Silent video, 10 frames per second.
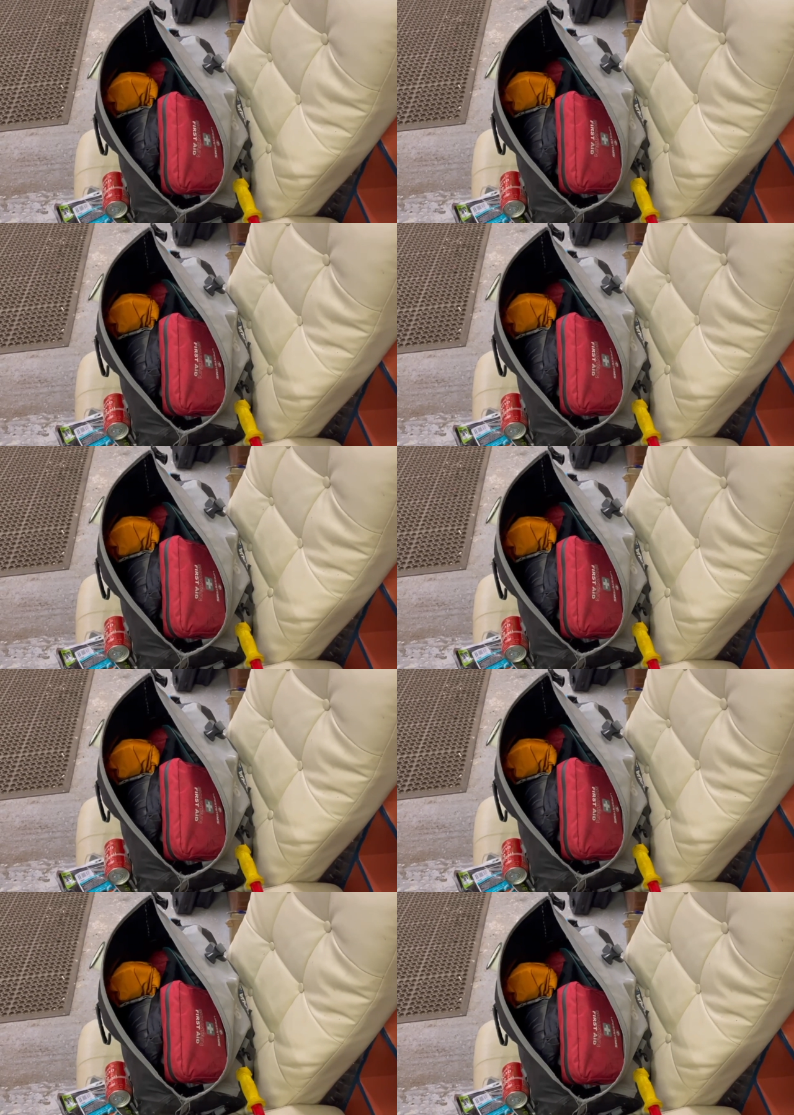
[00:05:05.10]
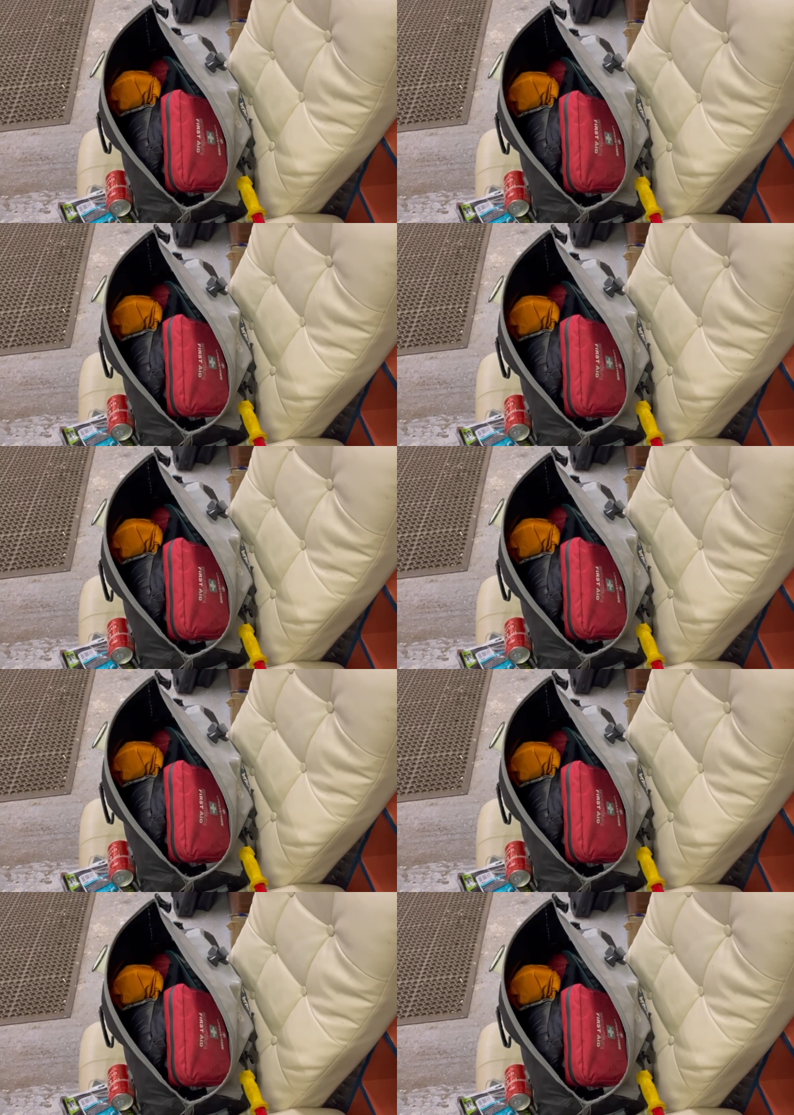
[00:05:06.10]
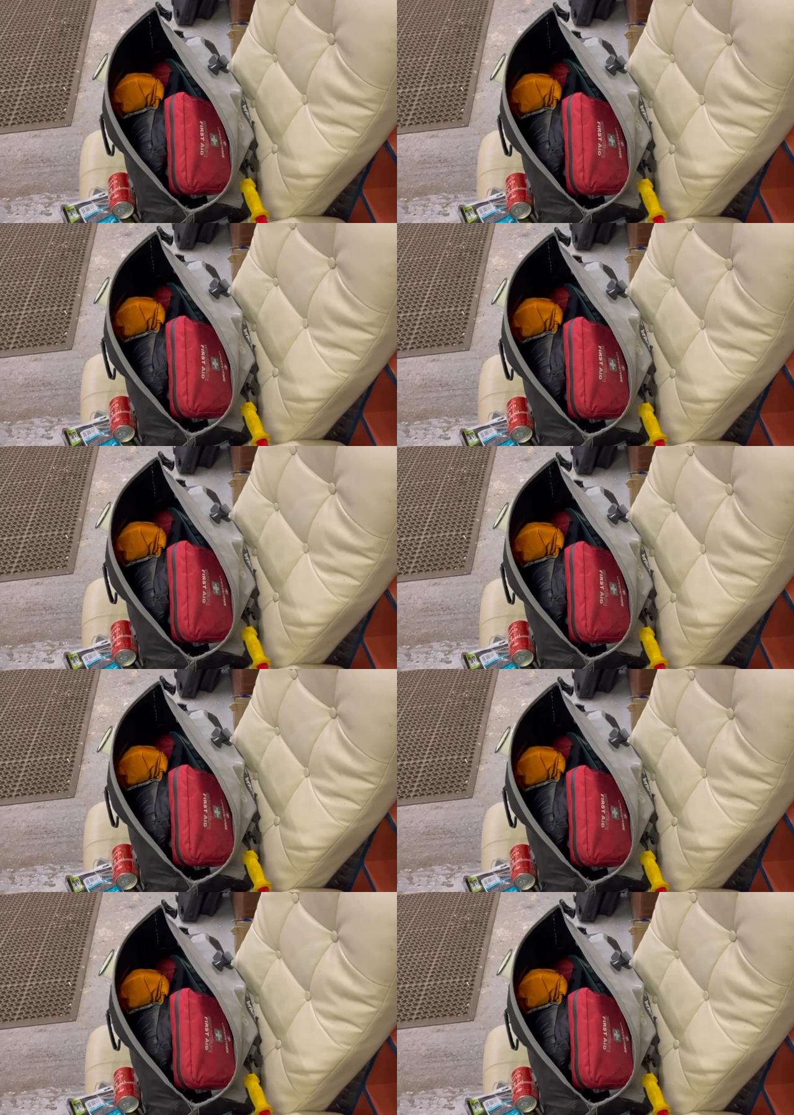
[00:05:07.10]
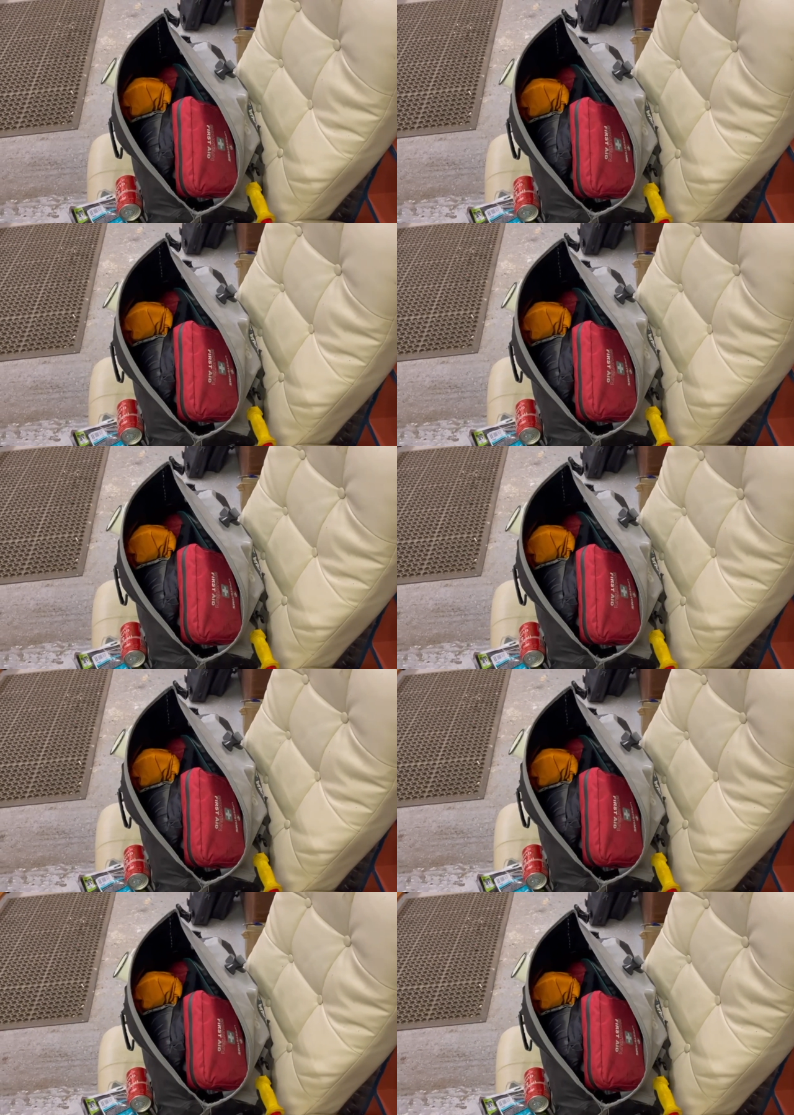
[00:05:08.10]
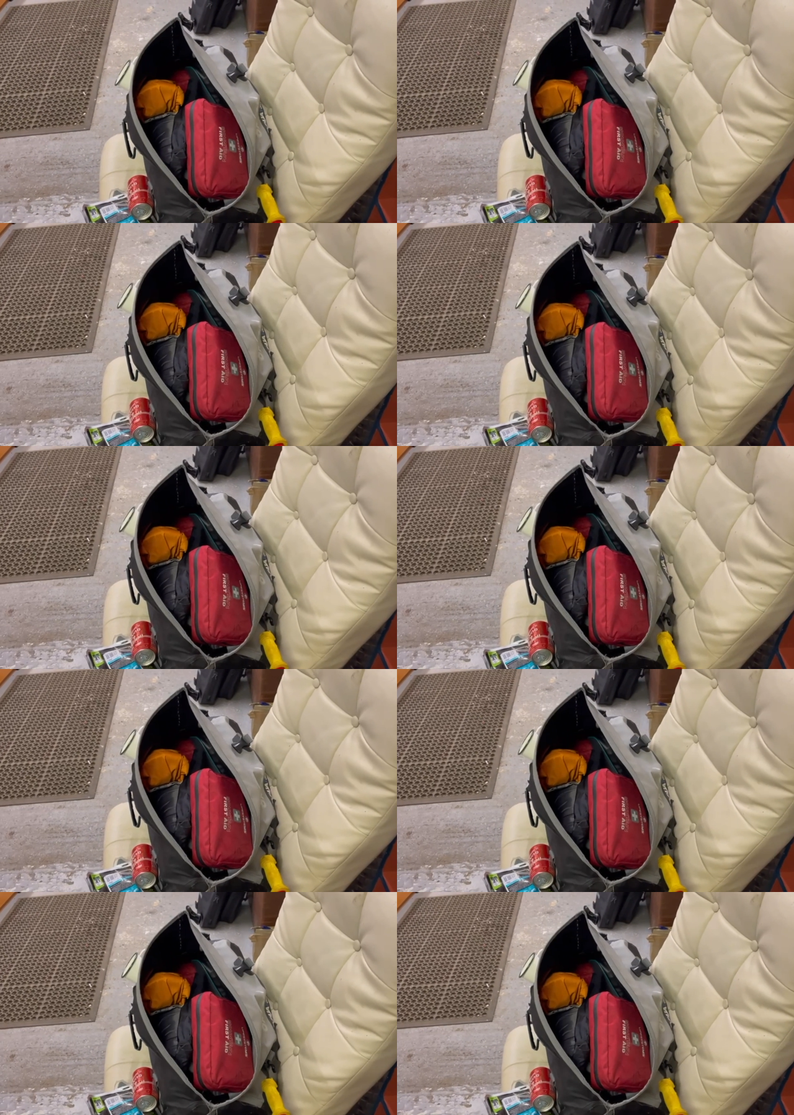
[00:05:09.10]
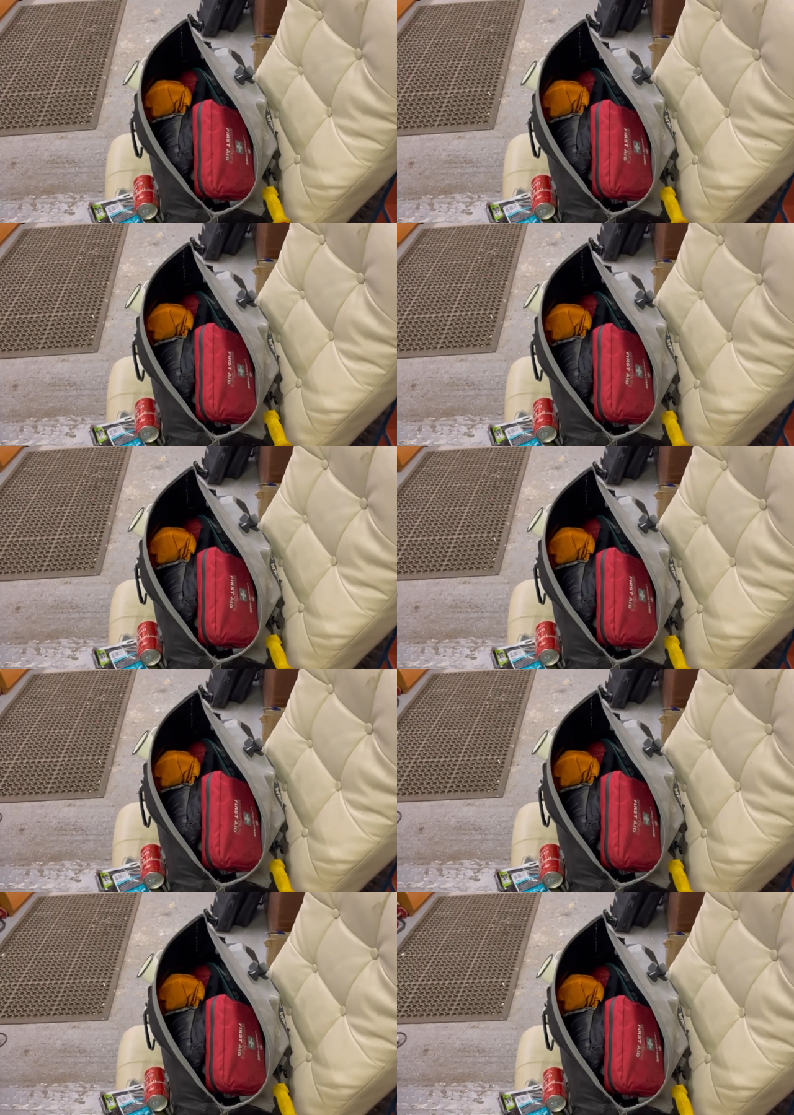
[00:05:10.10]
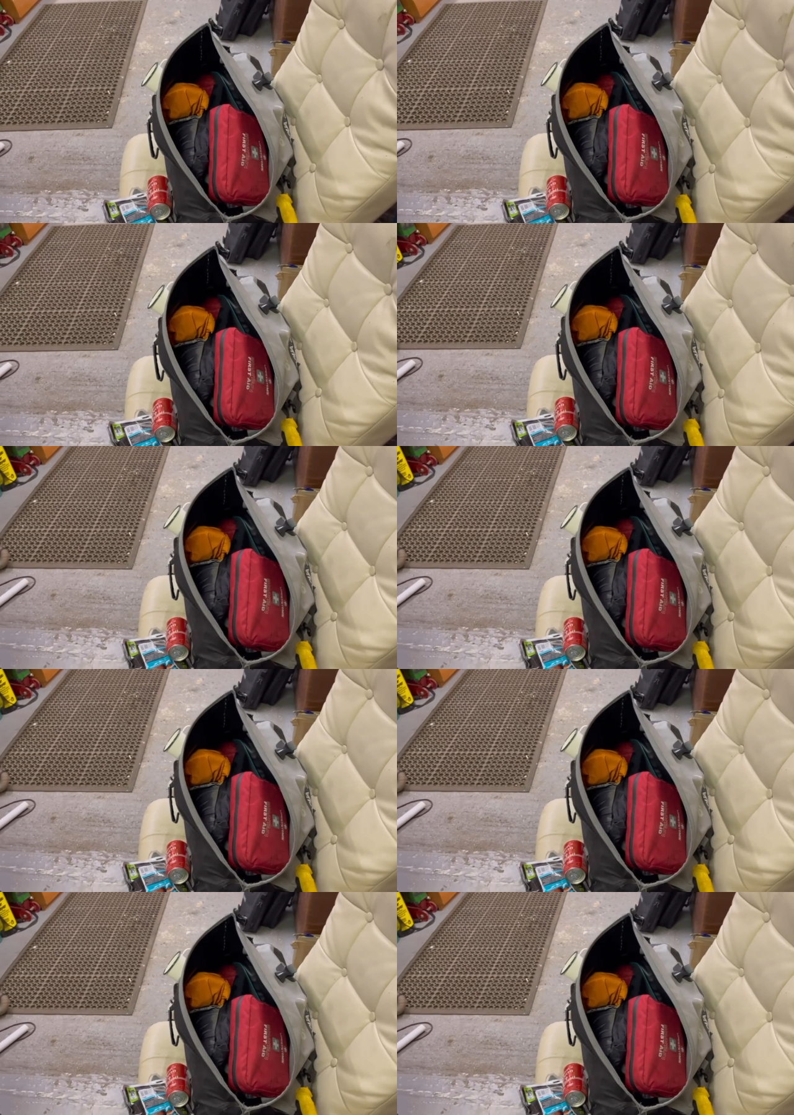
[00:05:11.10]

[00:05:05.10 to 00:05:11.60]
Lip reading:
Nobody's mouth can be seen.